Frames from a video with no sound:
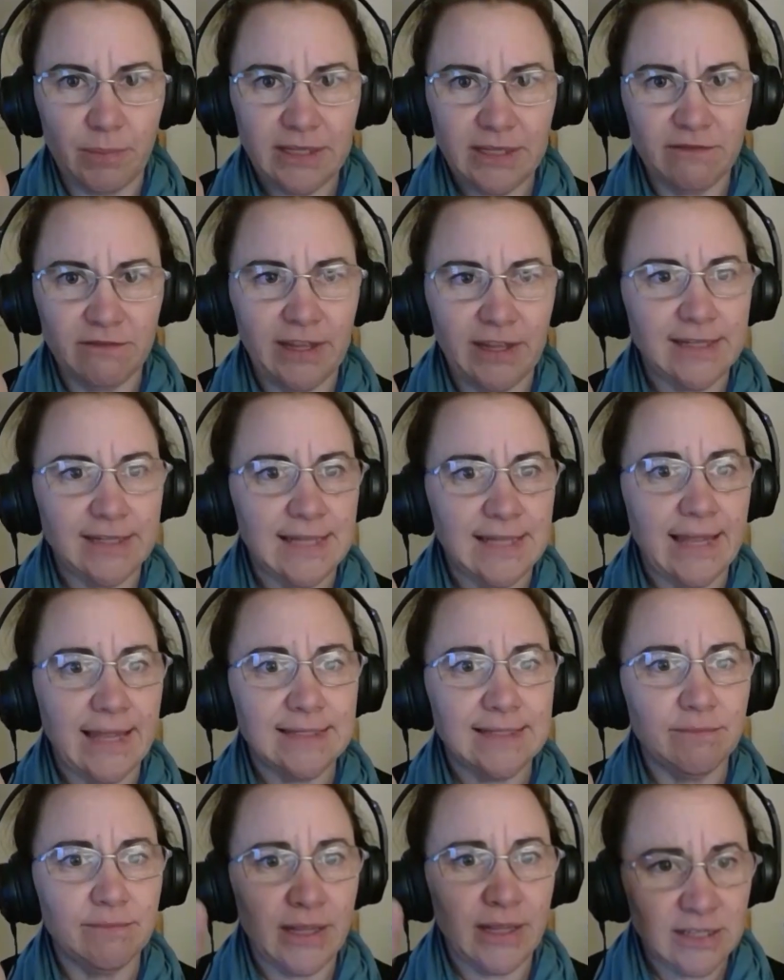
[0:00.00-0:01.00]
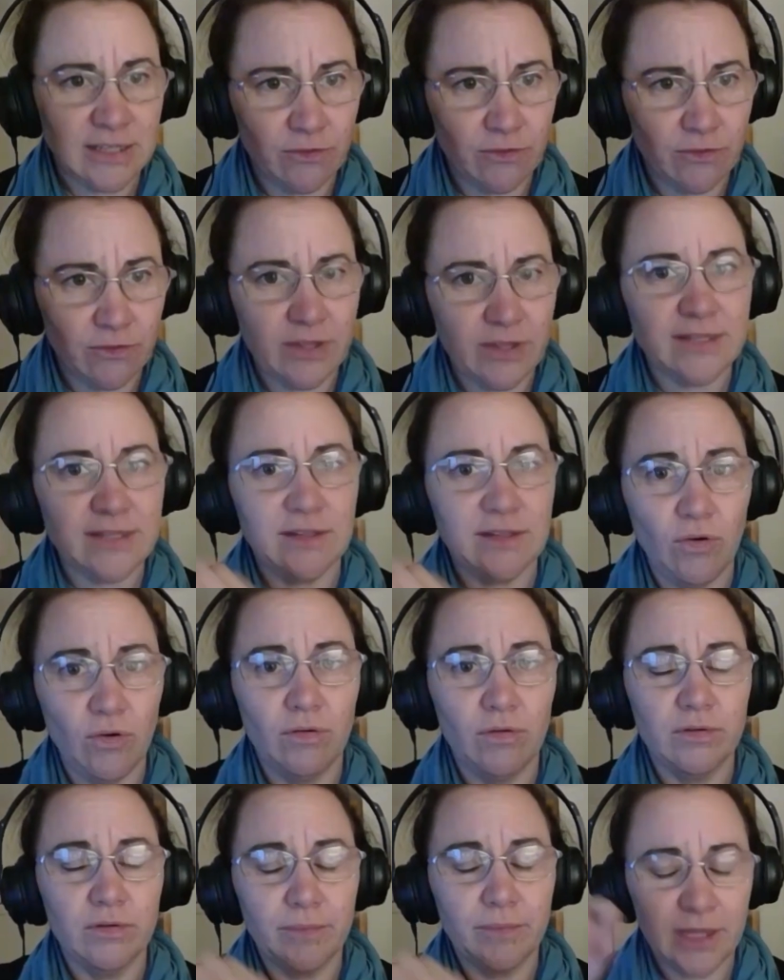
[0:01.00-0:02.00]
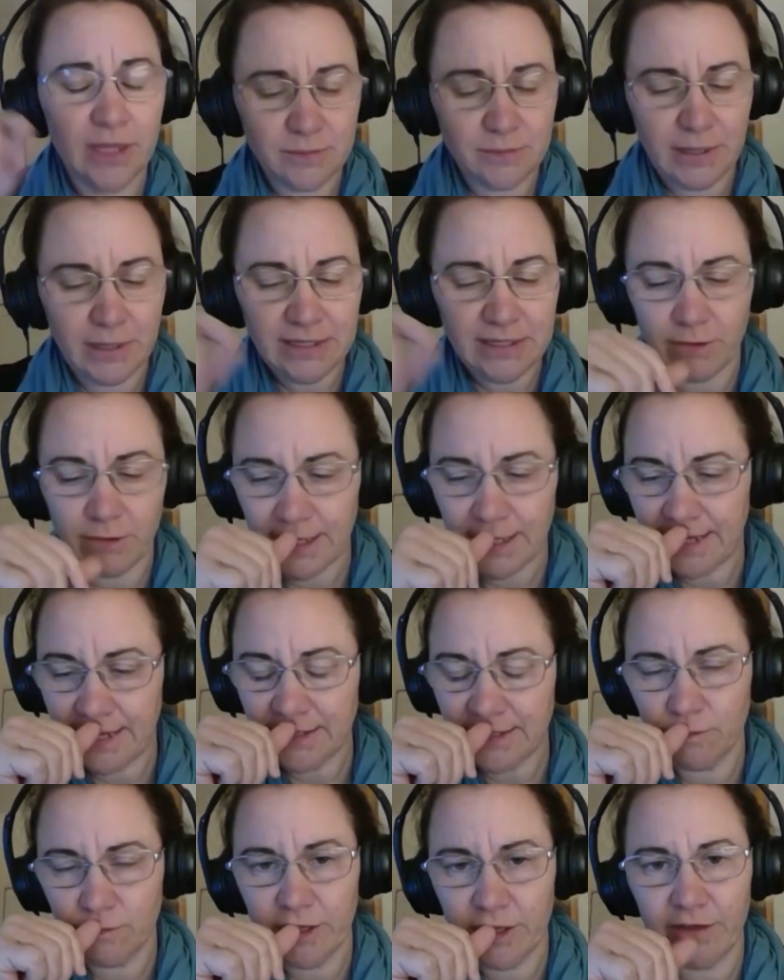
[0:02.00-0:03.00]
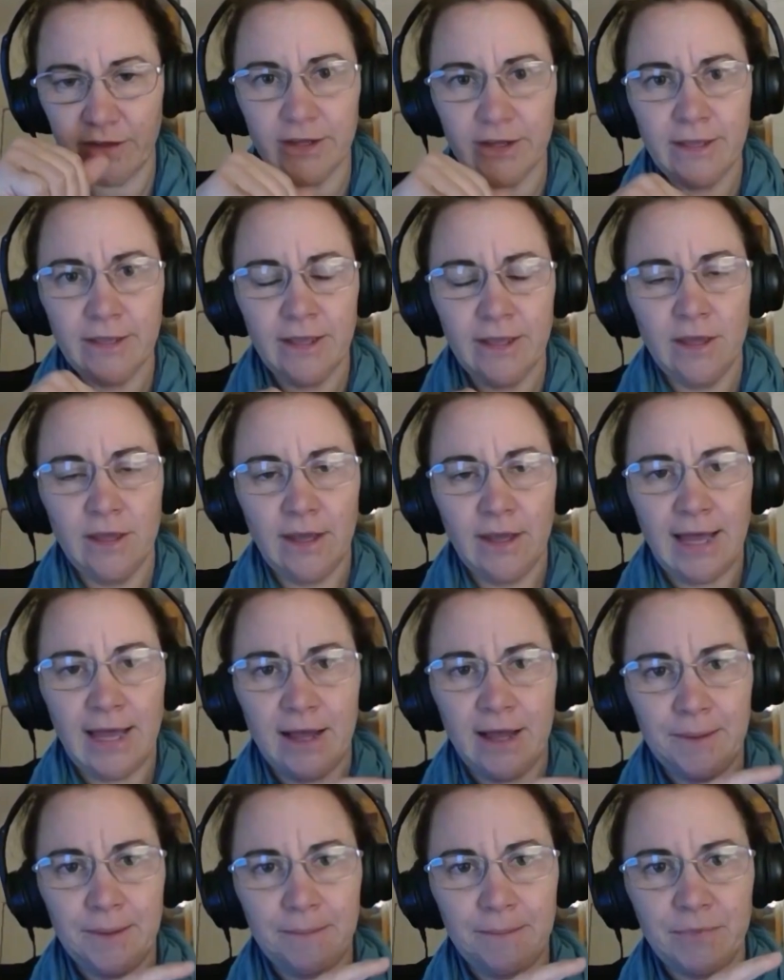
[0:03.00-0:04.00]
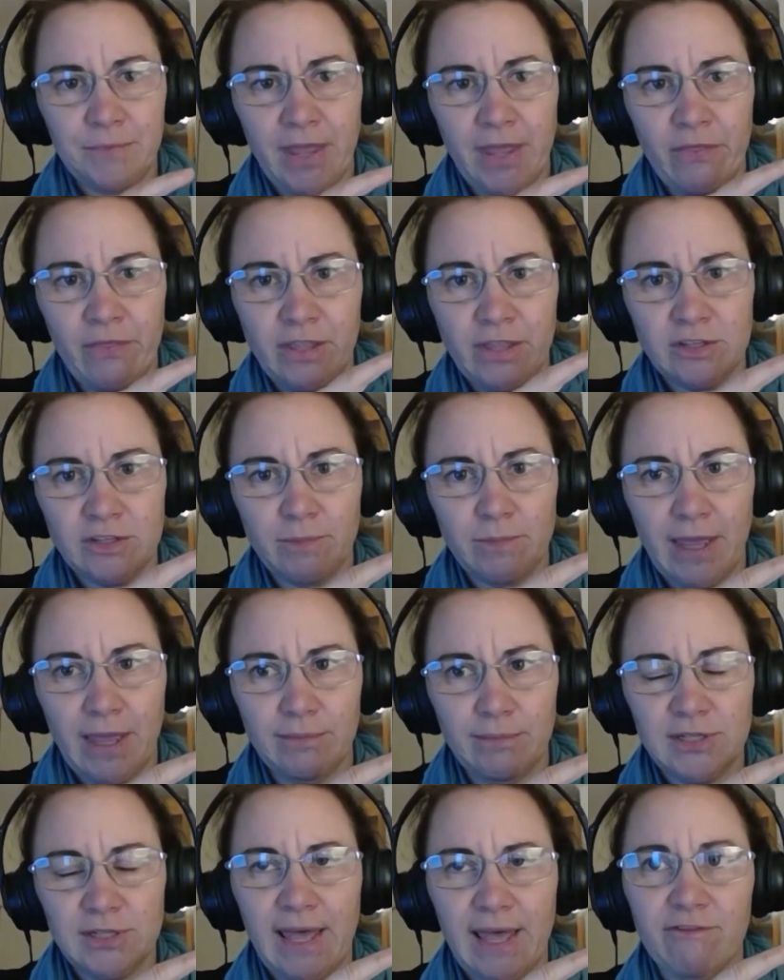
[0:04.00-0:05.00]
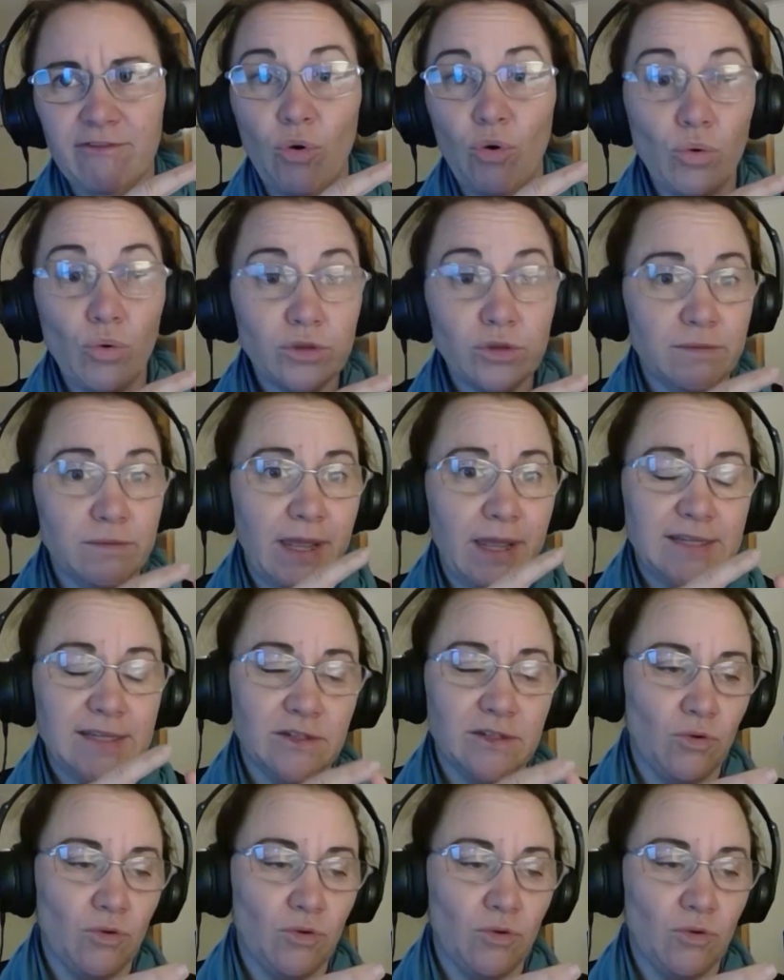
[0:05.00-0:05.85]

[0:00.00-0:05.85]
And then to be able to have automated auditability and monitoring for anti-patterns.